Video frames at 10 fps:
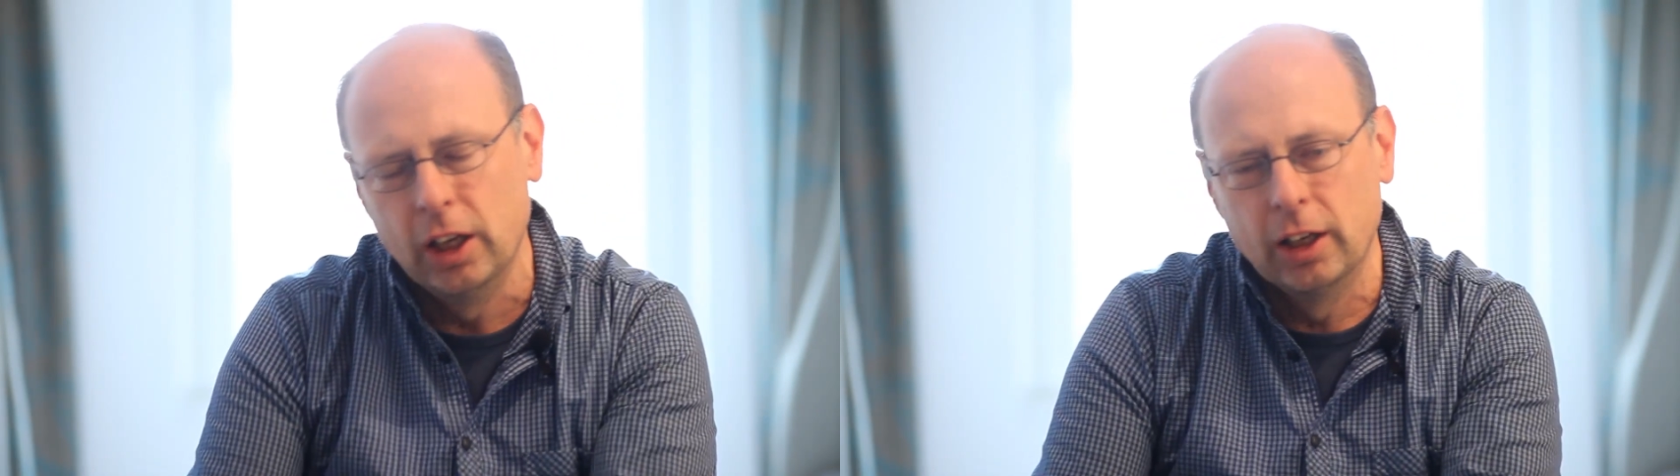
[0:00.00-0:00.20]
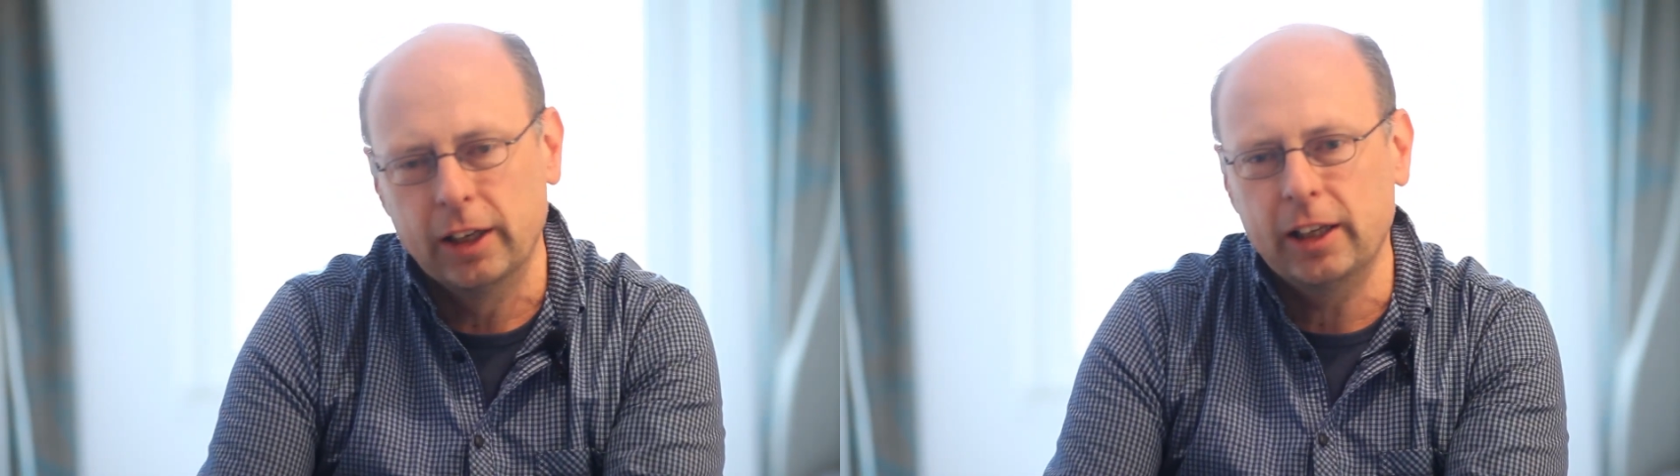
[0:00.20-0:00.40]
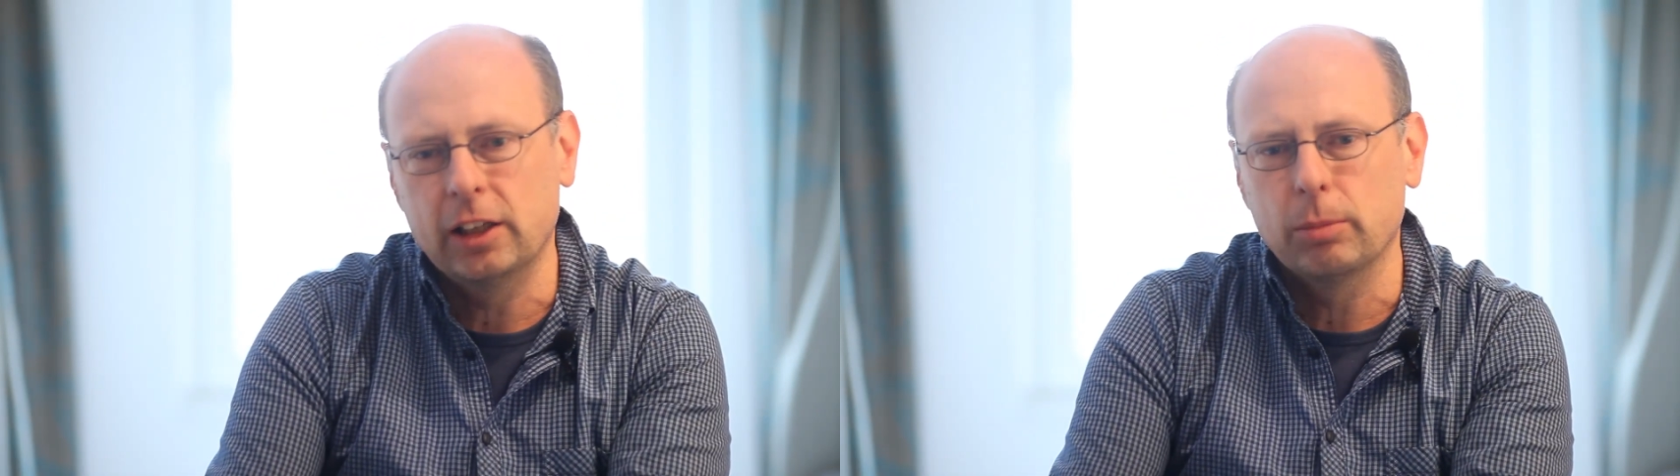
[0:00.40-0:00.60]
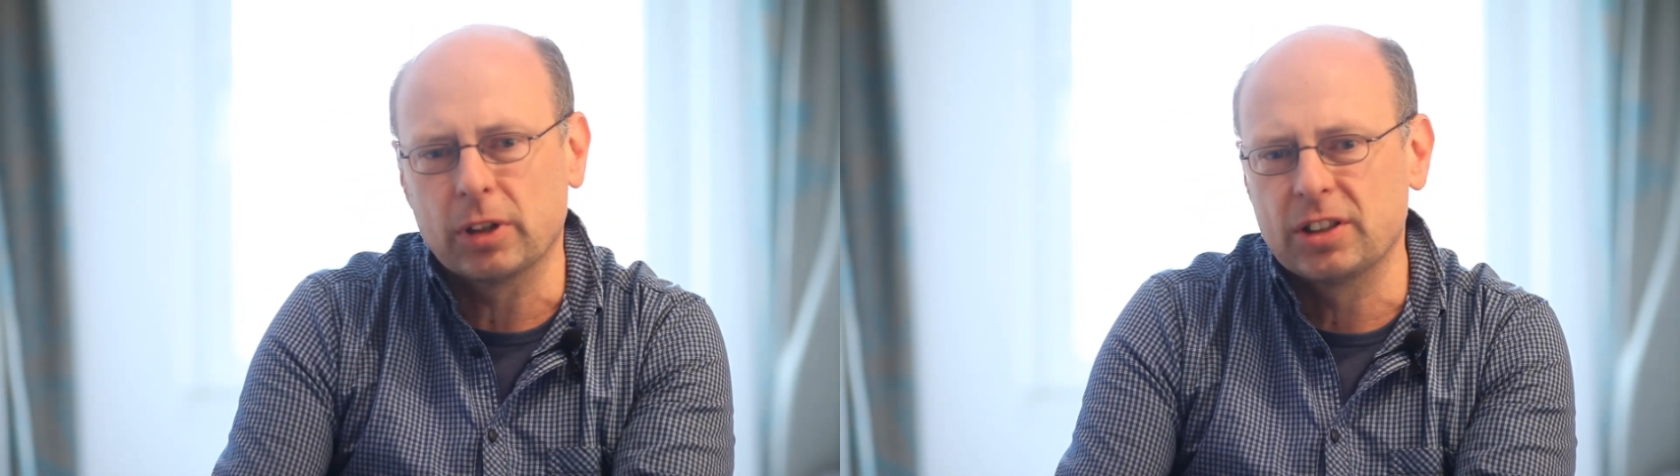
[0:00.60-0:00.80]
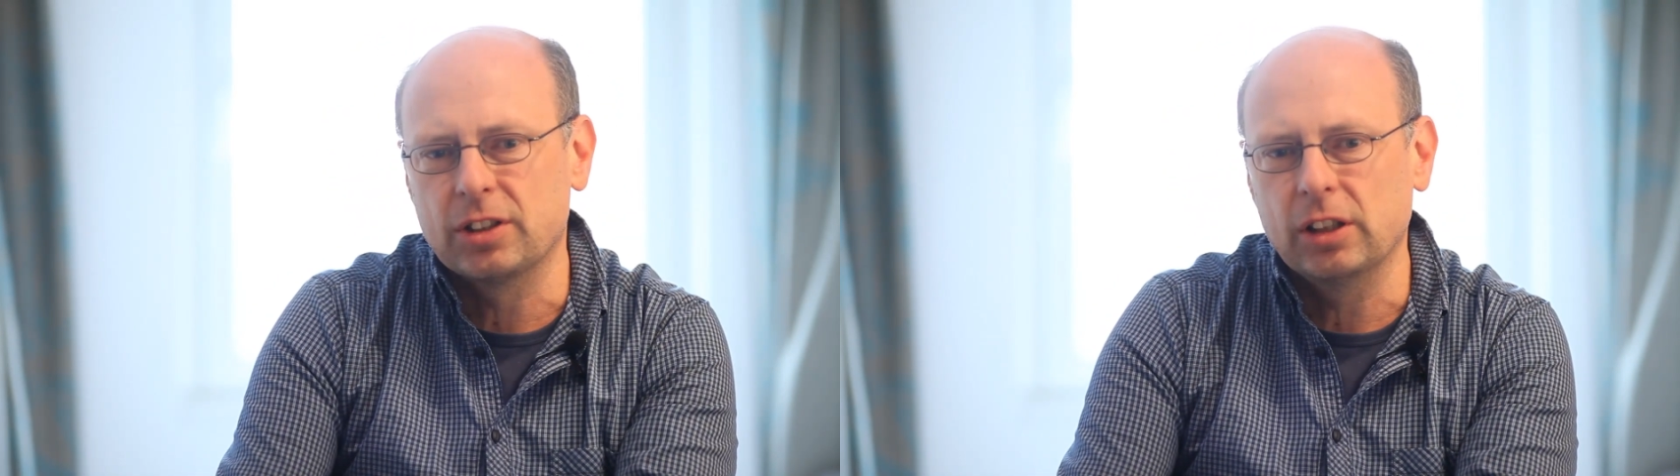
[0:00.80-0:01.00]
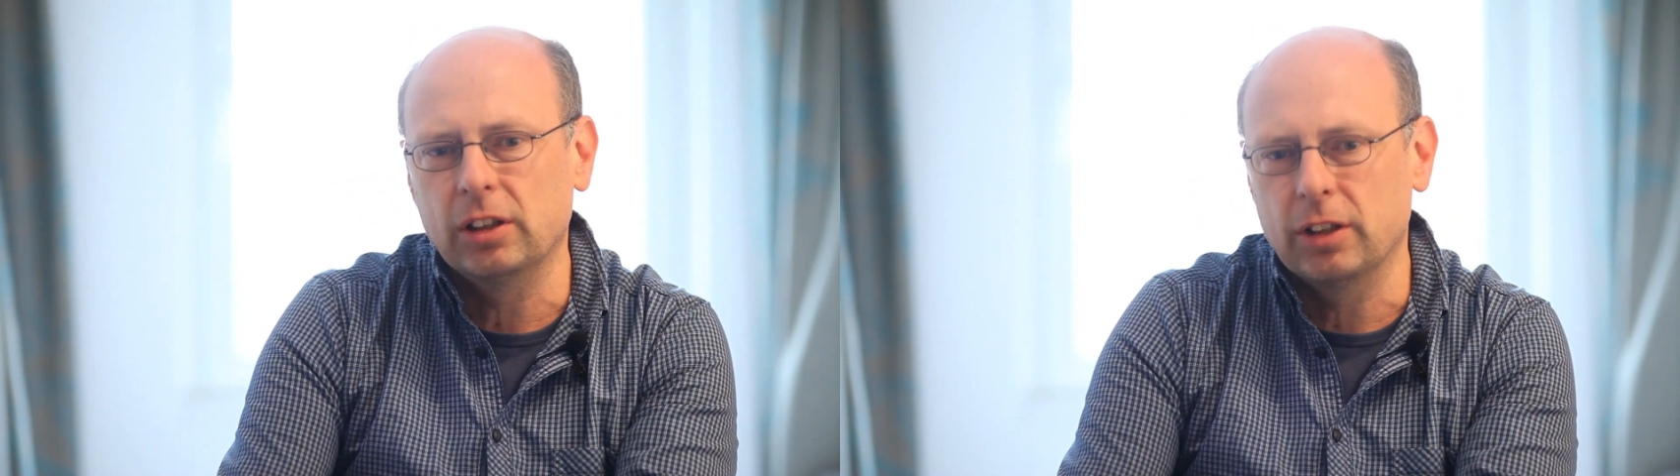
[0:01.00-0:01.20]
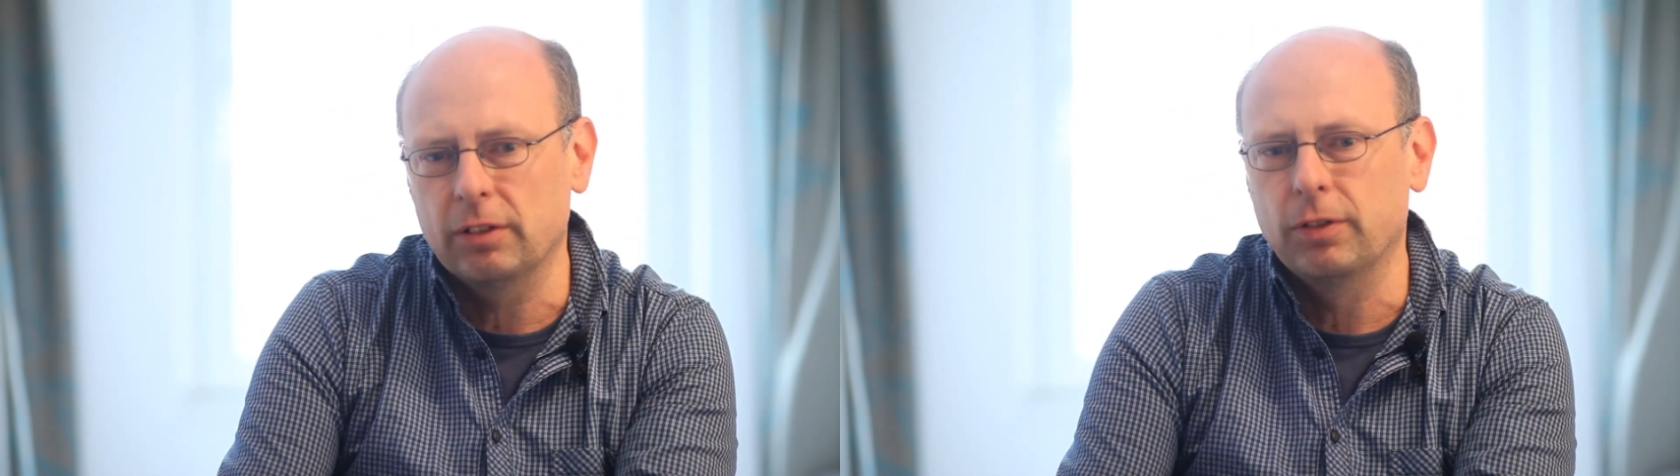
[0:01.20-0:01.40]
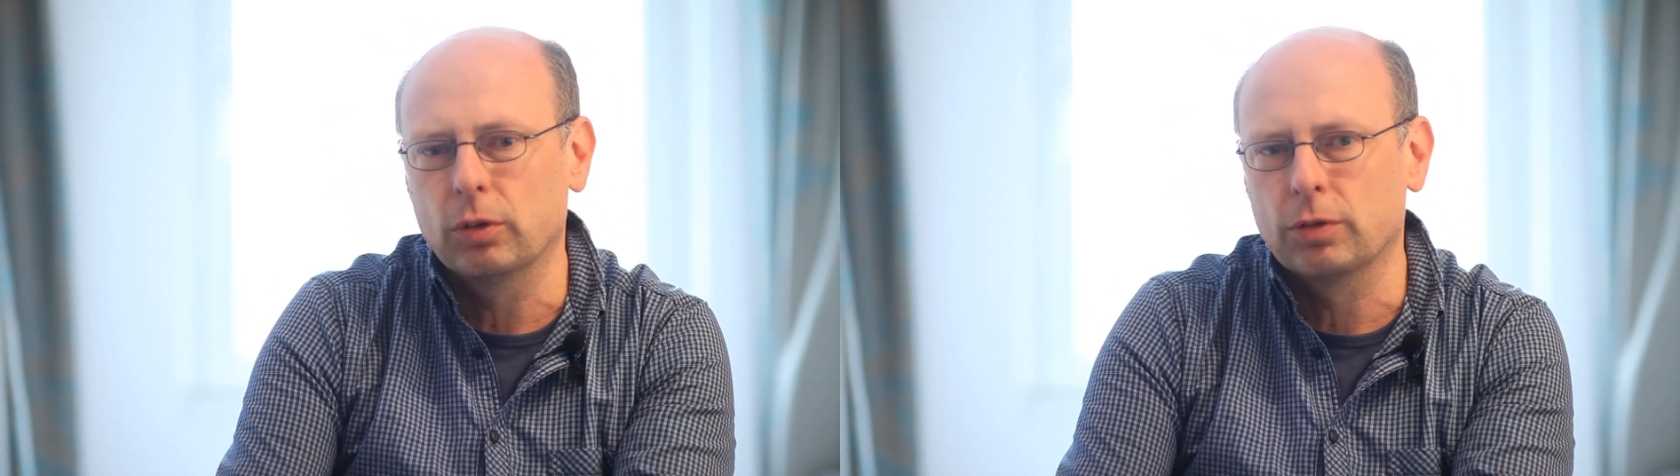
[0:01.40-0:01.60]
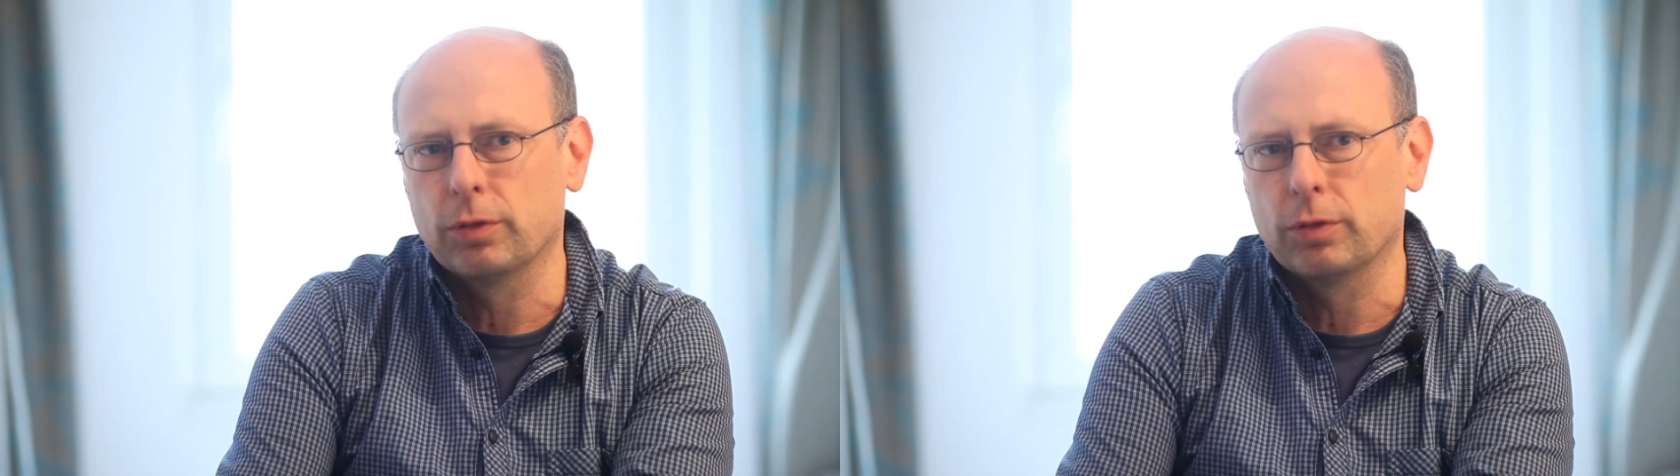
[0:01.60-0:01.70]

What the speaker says: legal, but still they fought